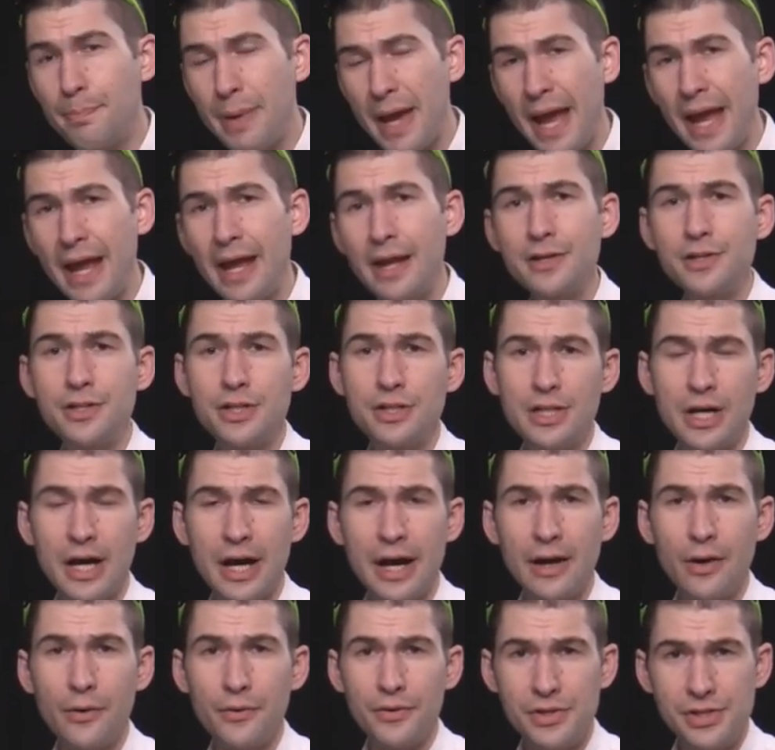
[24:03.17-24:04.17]
Panda
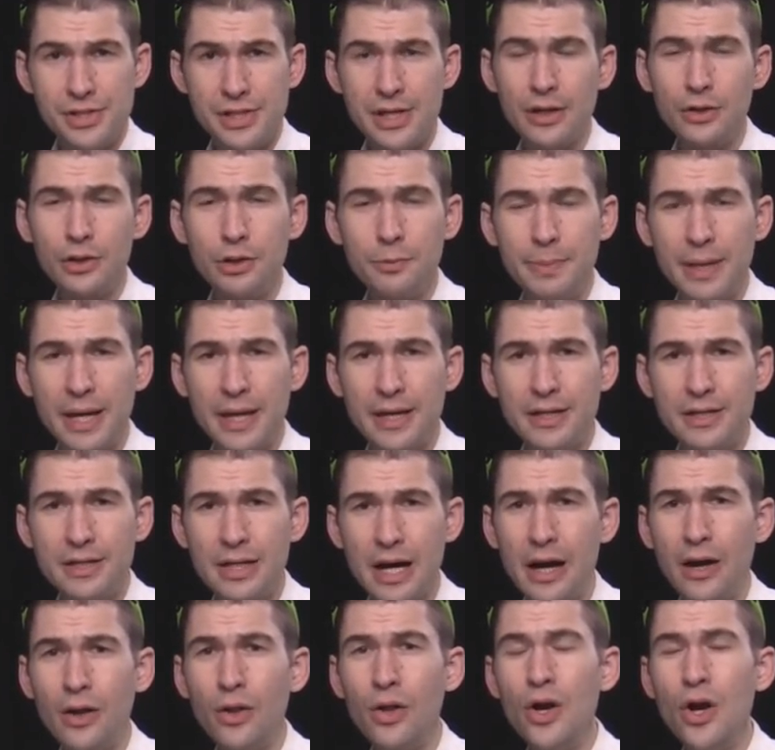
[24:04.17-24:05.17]
dial, the solid Panda
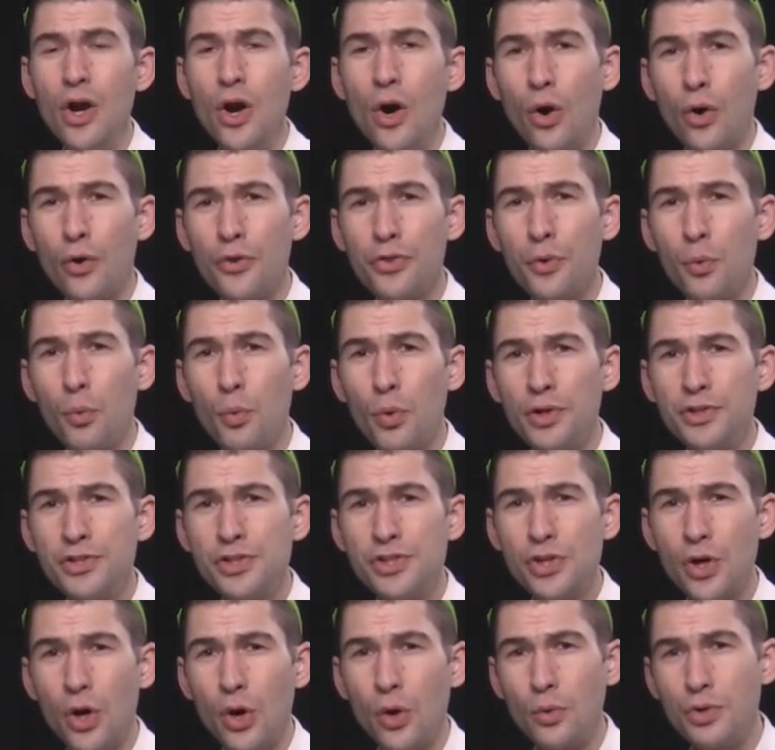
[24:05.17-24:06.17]
dial, are the
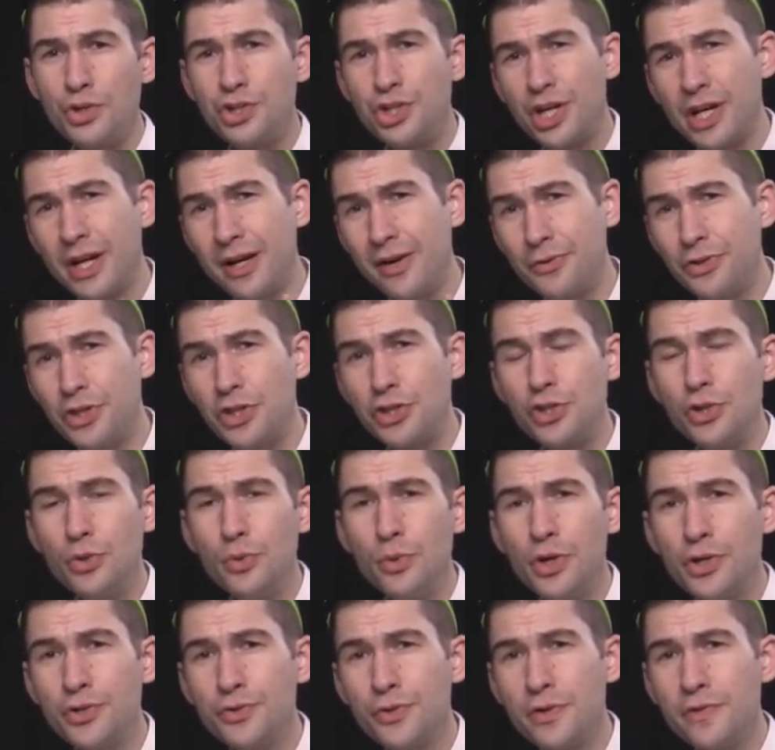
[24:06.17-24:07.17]
ones to own. Check out the
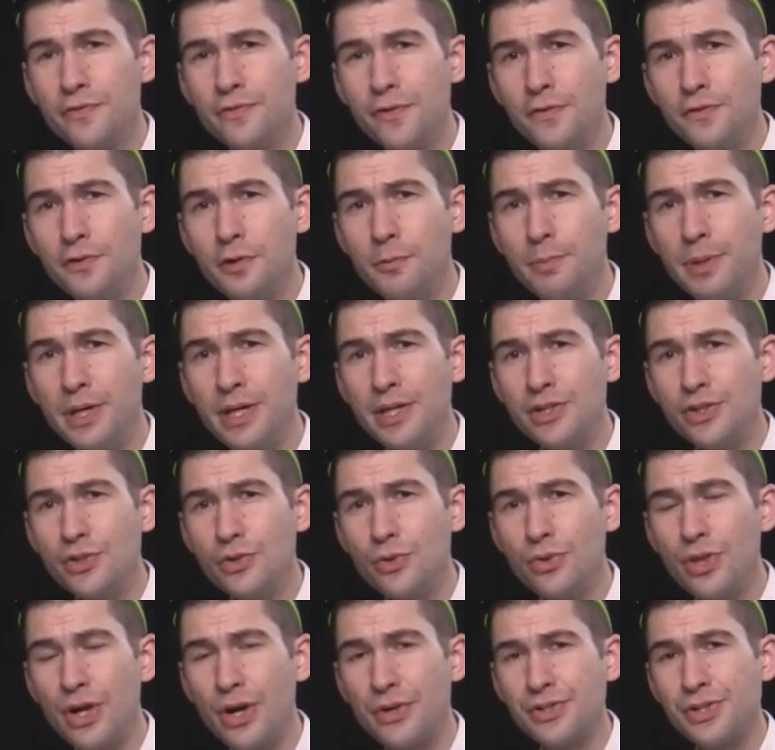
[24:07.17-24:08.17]
250-piece
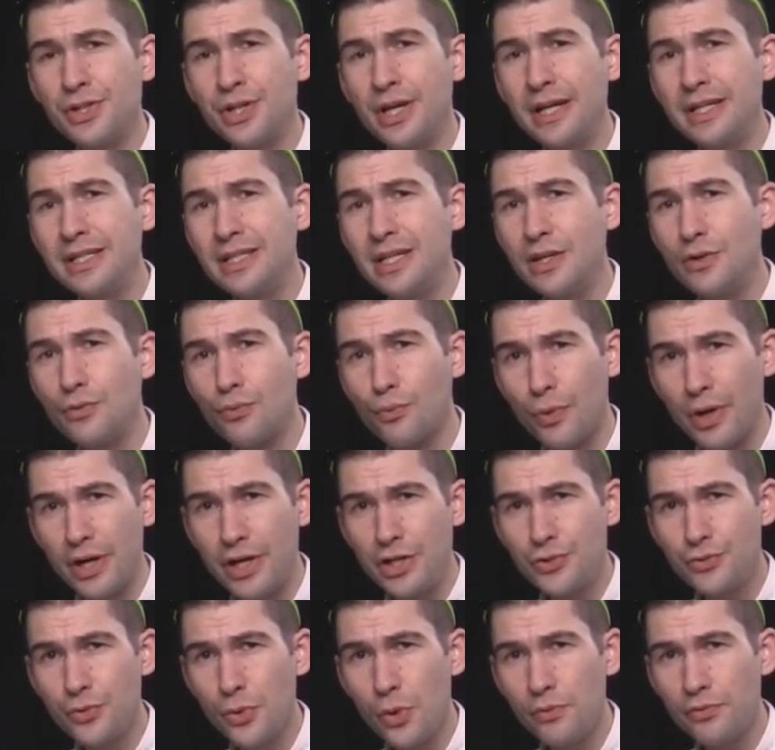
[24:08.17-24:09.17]
2019
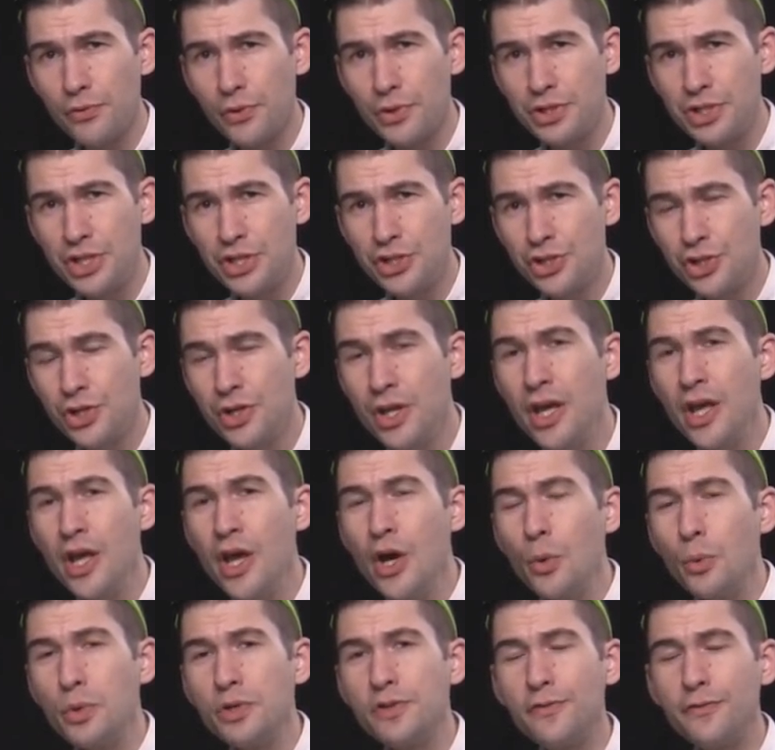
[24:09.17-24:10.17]
Range Rover edition,
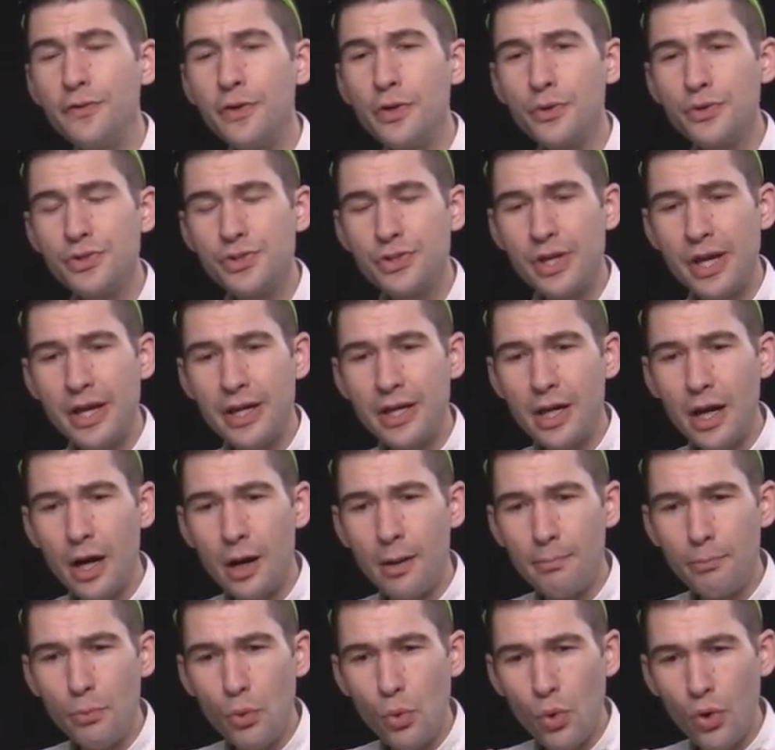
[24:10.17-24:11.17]
which feels like
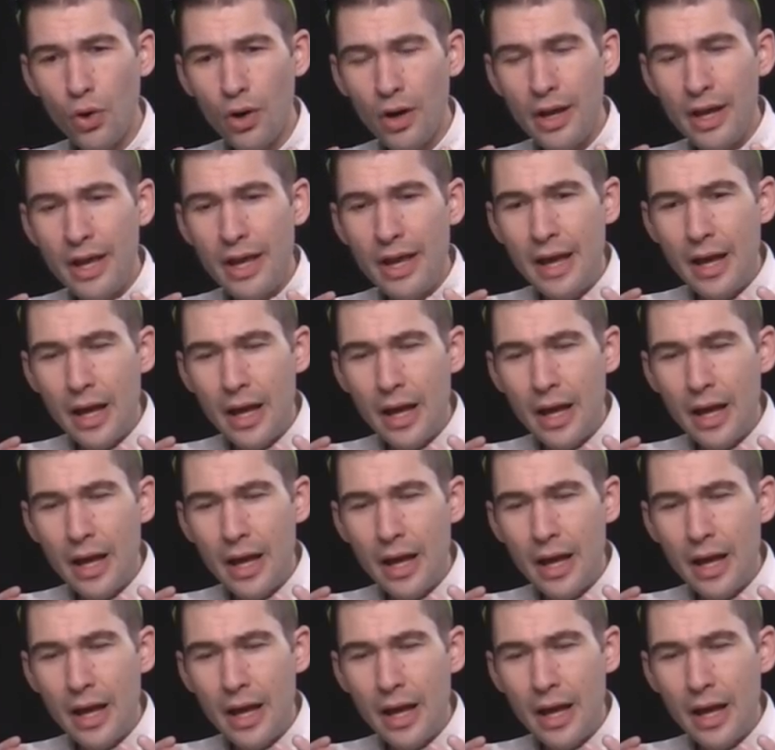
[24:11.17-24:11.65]
a more